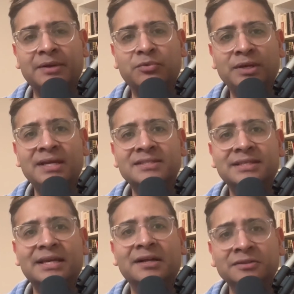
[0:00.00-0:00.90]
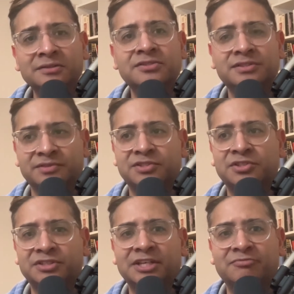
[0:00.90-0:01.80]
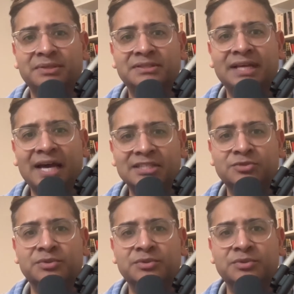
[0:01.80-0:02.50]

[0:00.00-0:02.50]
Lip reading: and we as the elders of the church have been tasked